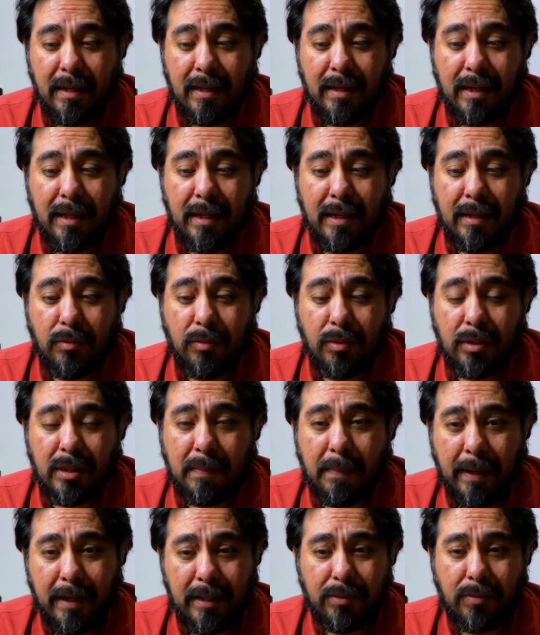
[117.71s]
it was
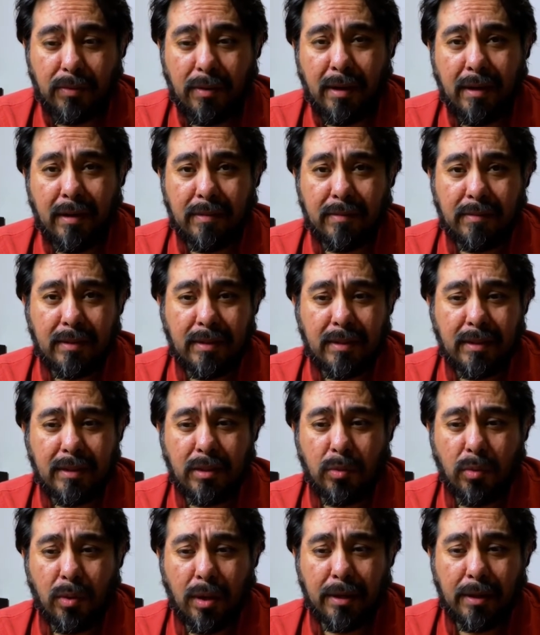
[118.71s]
passed around
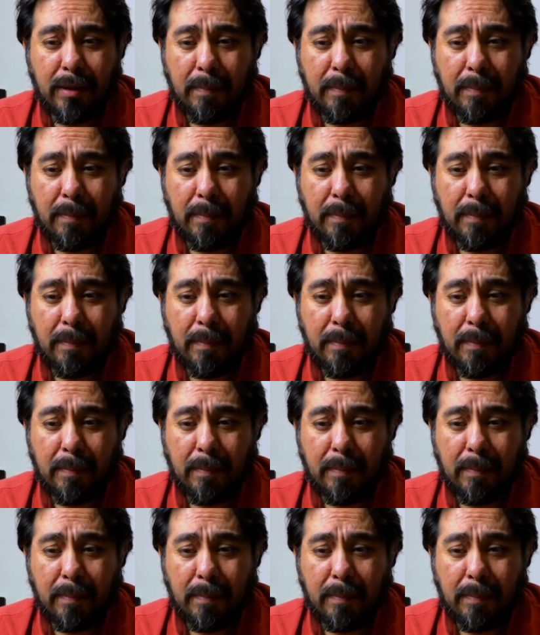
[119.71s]
to other